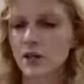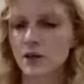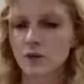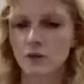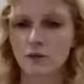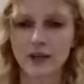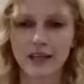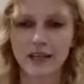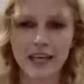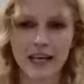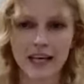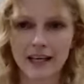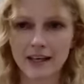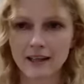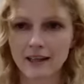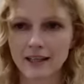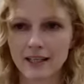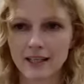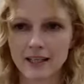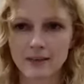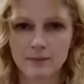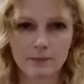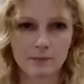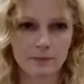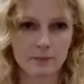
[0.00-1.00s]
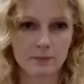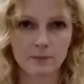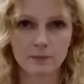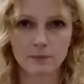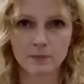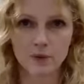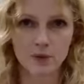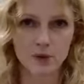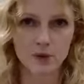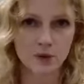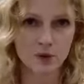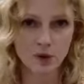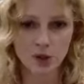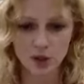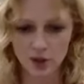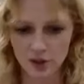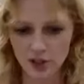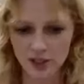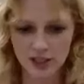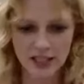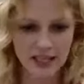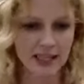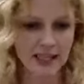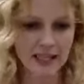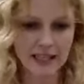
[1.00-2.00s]
we can't keep
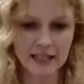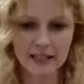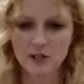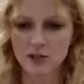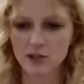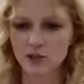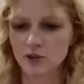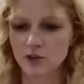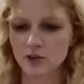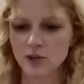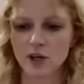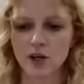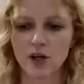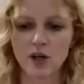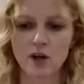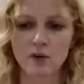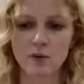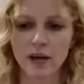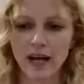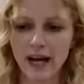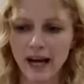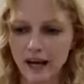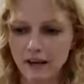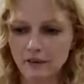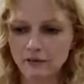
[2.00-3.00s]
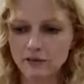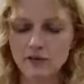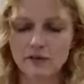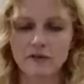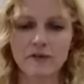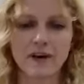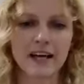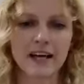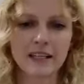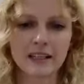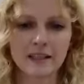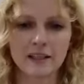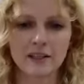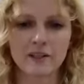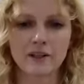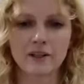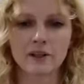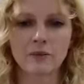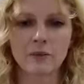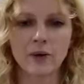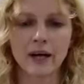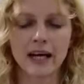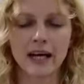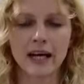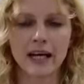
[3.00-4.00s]
staying in studio, we have to find another
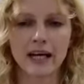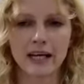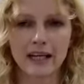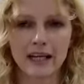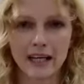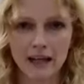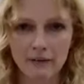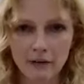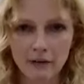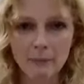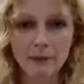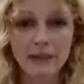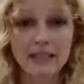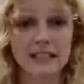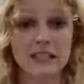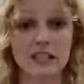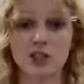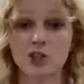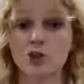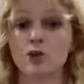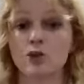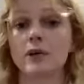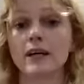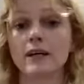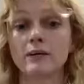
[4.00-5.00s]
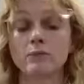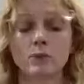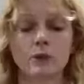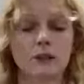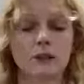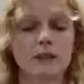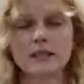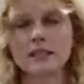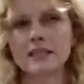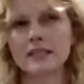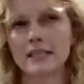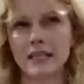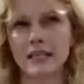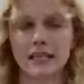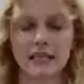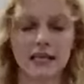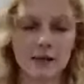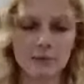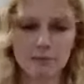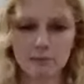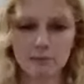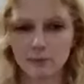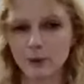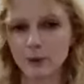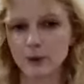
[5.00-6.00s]
way, and everybody scrambled and stayed
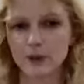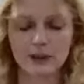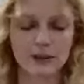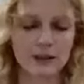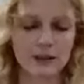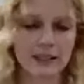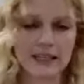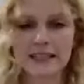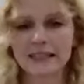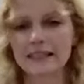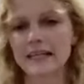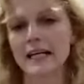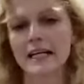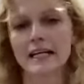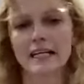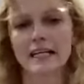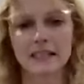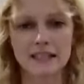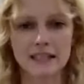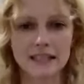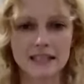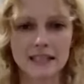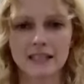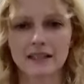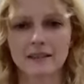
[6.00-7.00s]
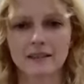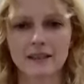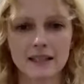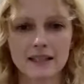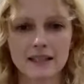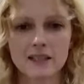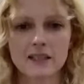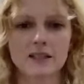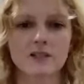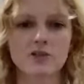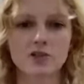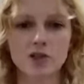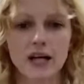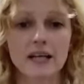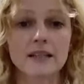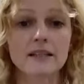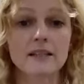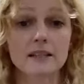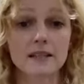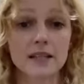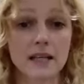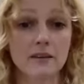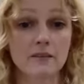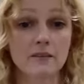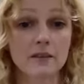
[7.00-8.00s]
up late nights and tried to
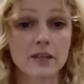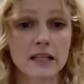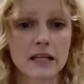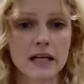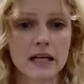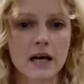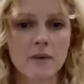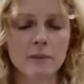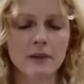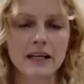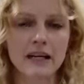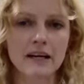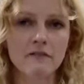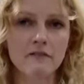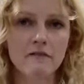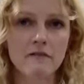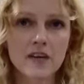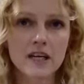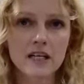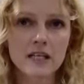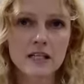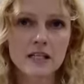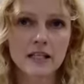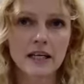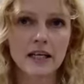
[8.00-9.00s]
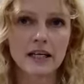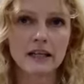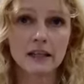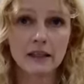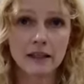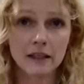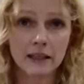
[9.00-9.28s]
set everything up. And I feel that